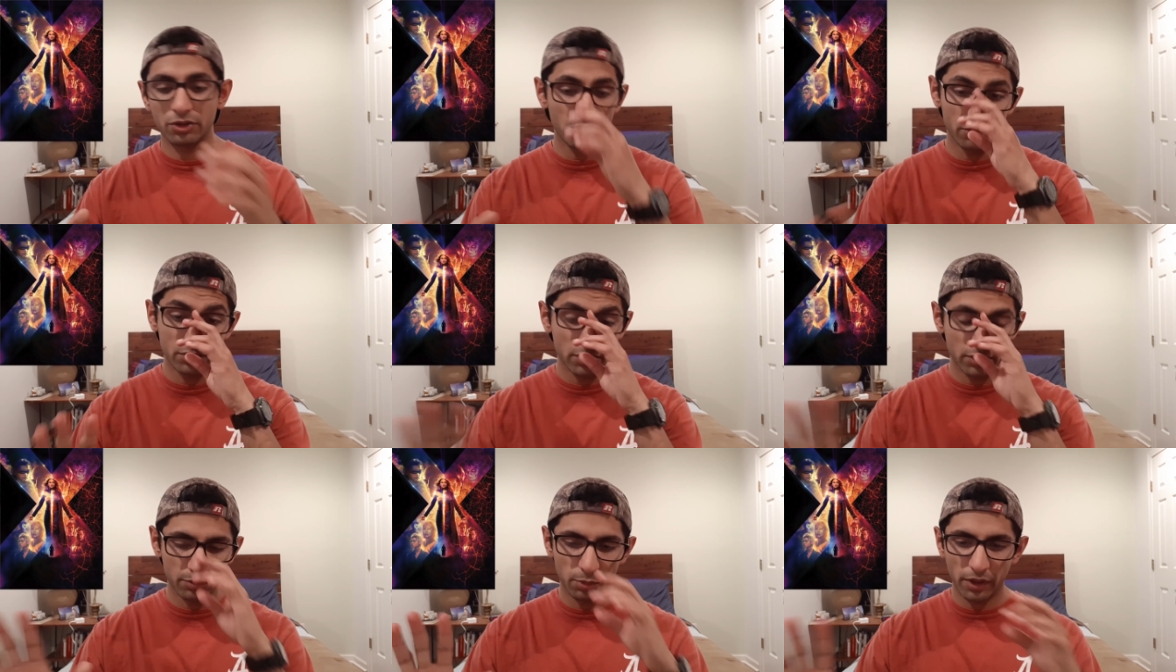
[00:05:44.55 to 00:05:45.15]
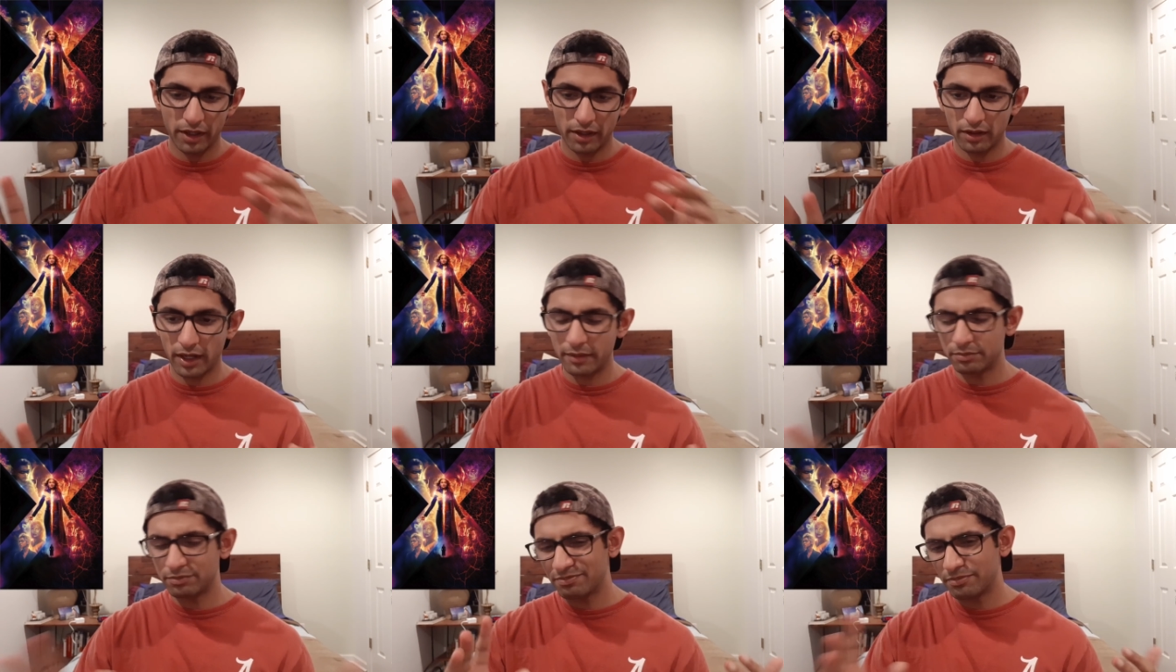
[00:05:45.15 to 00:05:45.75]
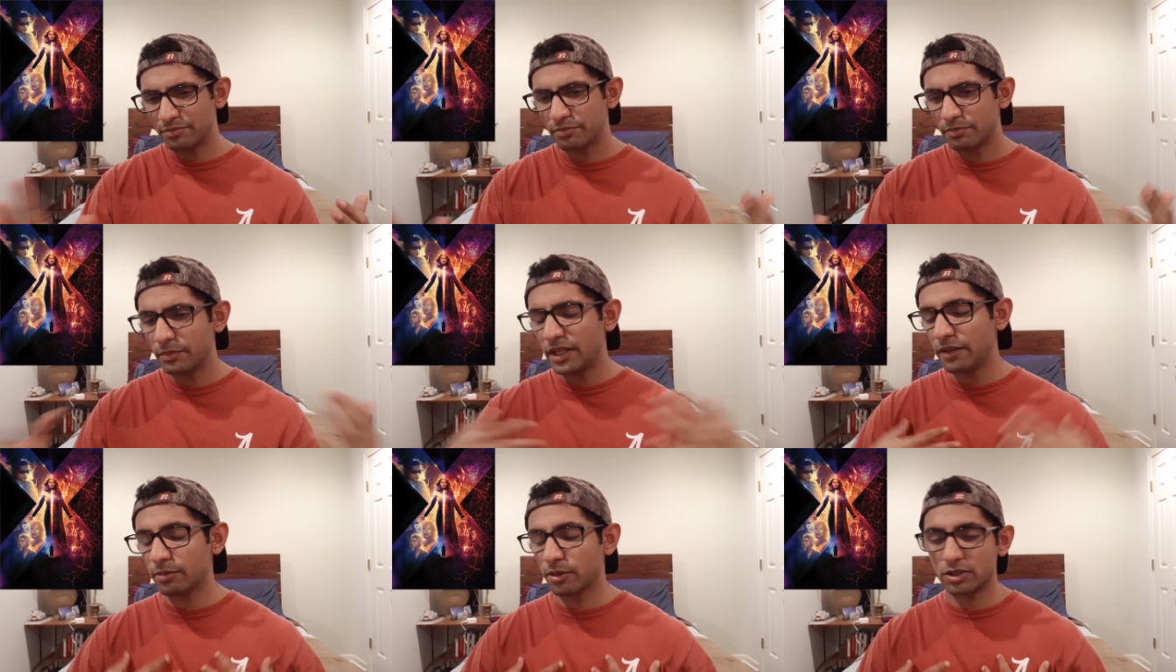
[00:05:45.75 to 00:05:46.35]
Those are the rare, and
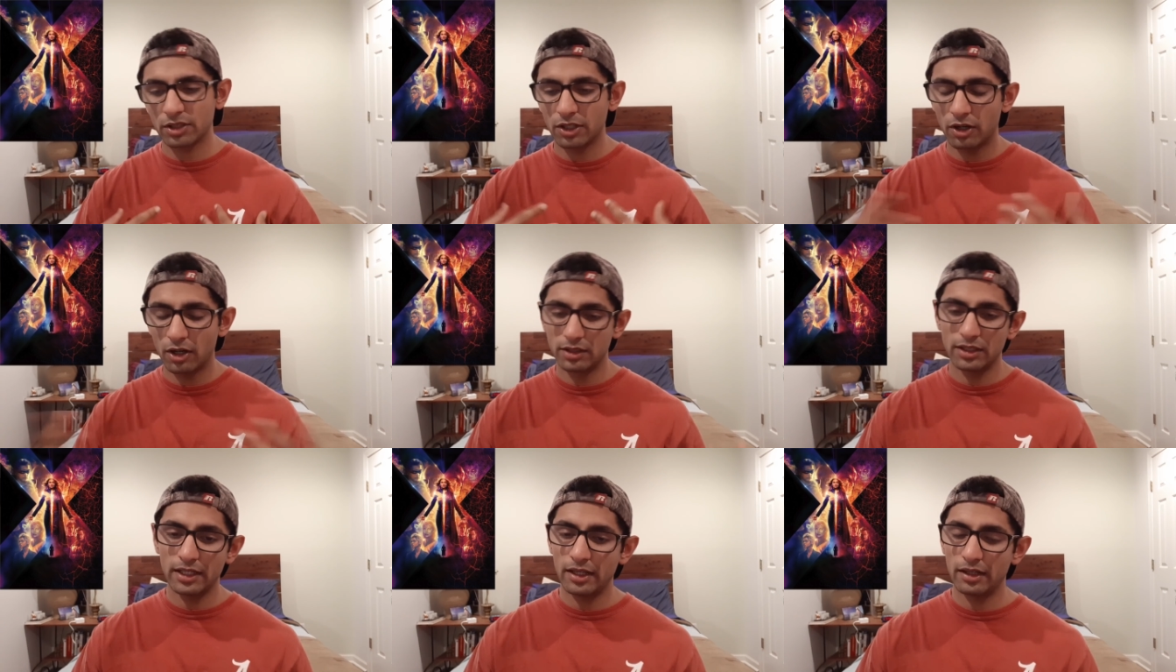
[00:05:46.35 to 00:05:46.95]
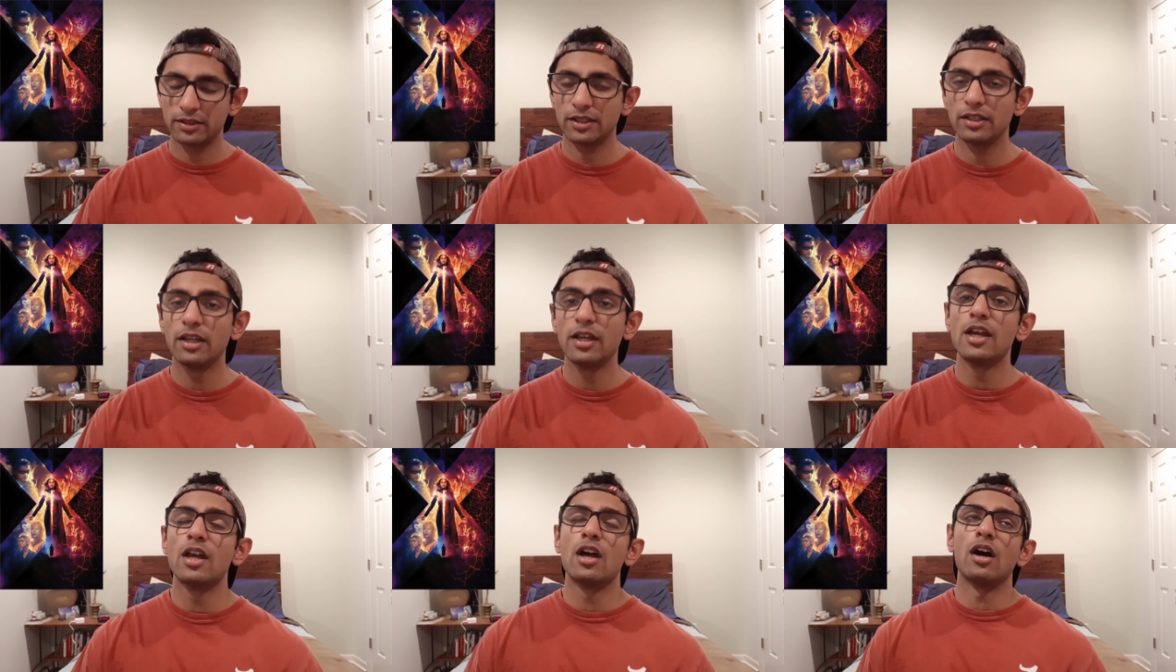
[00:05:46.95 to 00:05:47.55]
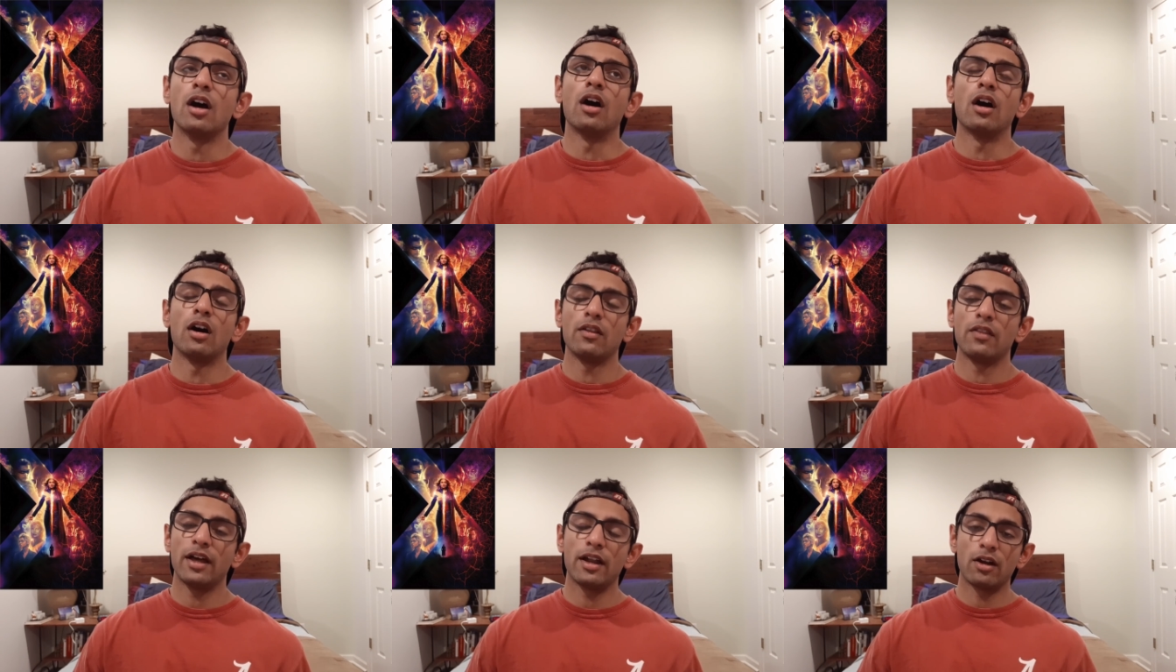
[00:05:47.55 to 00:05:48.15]
me personally, Guardians of the Galaxy,
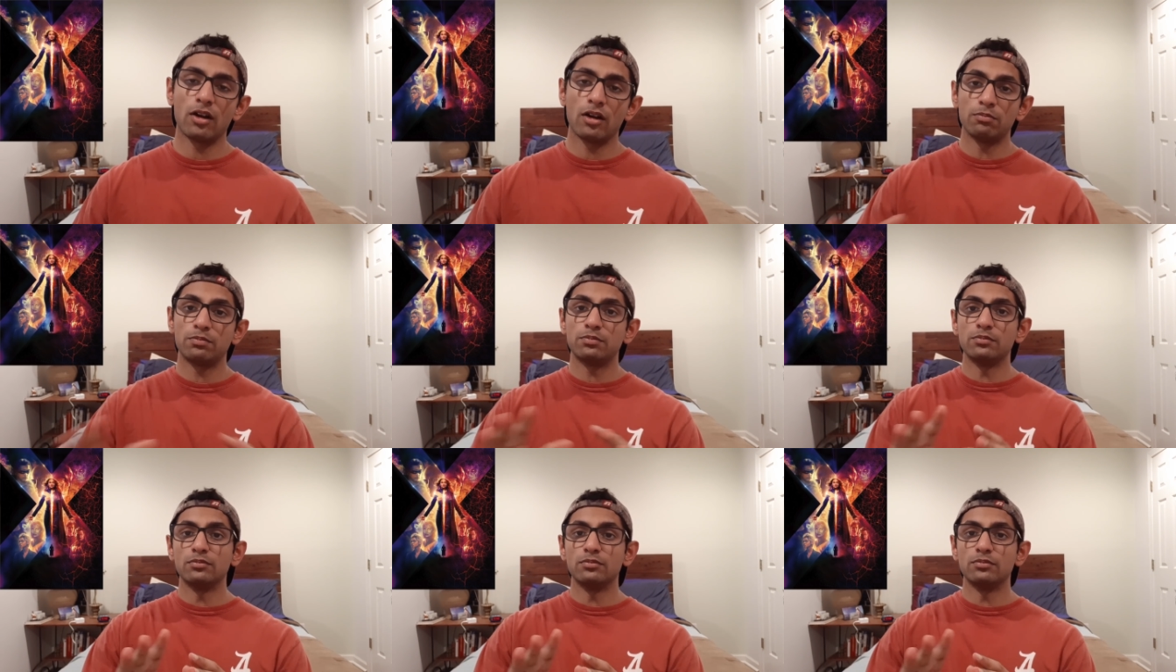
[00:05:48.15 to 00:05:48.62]
uh, that are